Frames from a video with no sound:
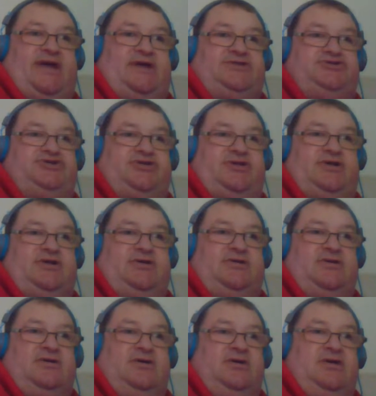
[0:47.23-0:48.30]
Angela
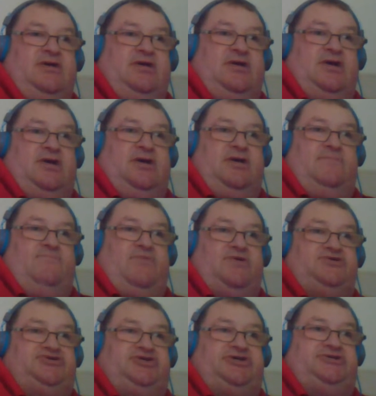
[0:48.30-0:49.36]

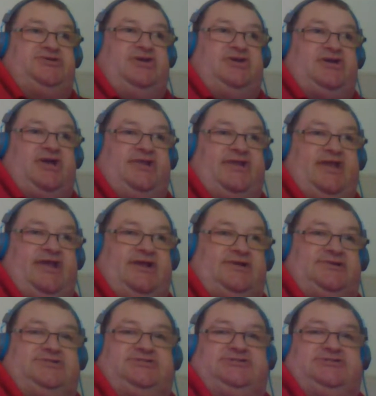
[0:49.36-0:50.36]
when she connects.